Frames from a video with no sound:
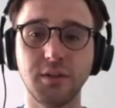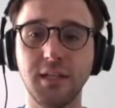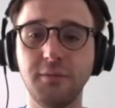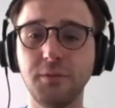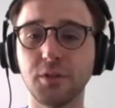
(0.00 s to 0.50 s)

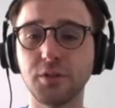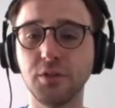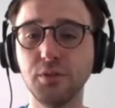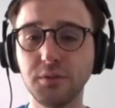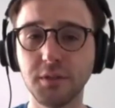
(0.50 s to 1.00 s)
So
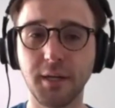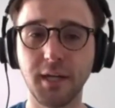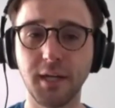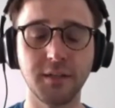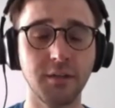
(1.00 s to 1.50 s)
if you're new
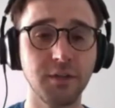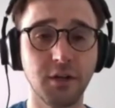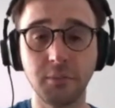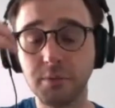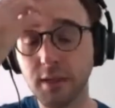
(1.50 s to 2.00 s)
to
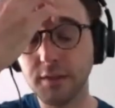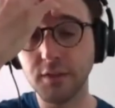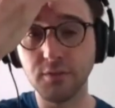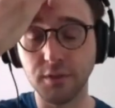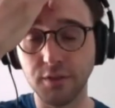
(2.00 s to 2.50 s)
Python, there are
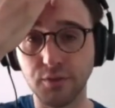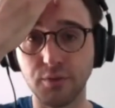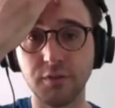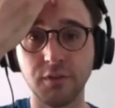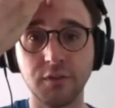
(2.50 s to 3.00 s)
plenty of
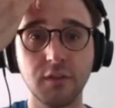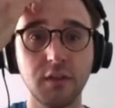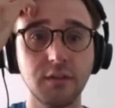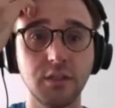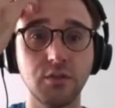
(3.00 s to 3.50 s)

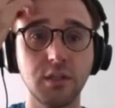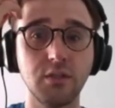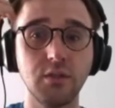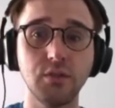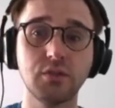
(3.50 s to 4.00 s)
resources that
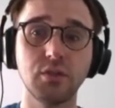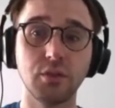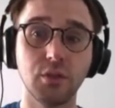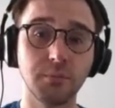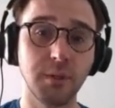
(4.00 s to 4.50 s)
you can
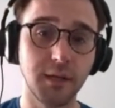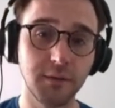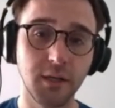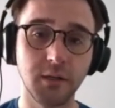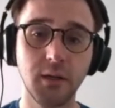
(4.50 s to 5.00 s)
use to learn
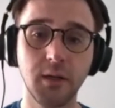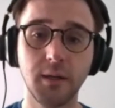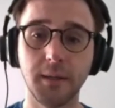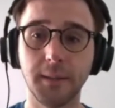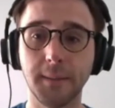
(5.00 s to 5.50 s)
Python.
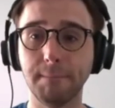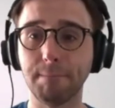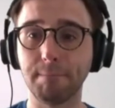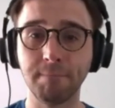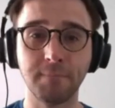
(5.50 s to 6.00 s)

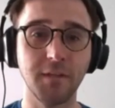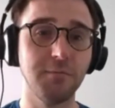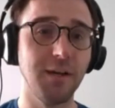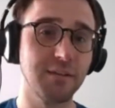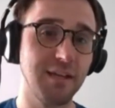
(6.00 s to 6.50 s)

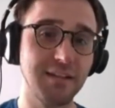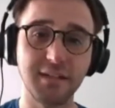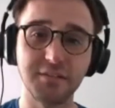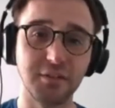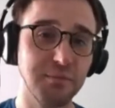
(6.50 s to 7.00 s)
In fact,
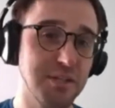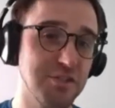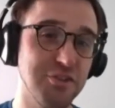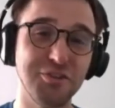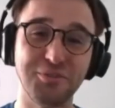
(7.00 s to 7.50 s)
at Test
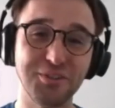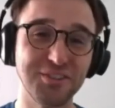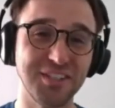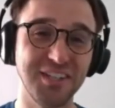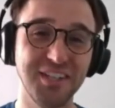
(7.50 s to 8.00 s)
Automation
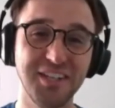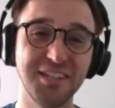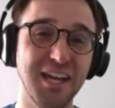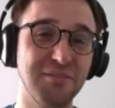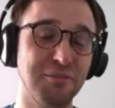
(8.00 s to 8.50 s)
University,
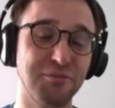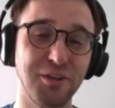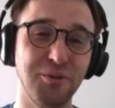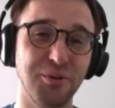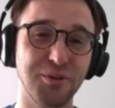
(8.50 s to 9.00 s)
they have a
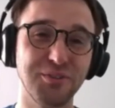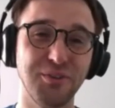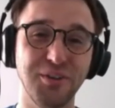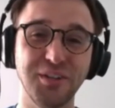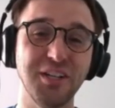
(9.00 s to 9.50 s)
free course
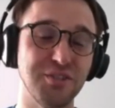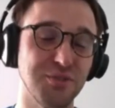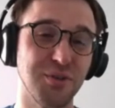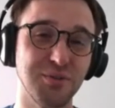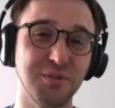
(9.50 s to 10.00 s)
on
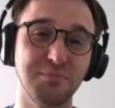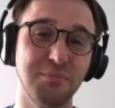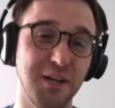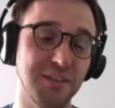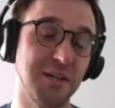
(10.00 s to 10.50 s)
Intro to
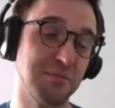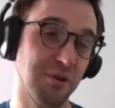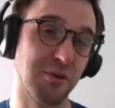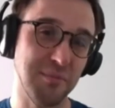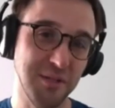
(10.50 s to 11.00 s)
Python
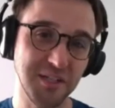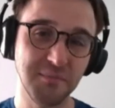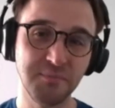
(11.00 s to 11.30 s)
Programming.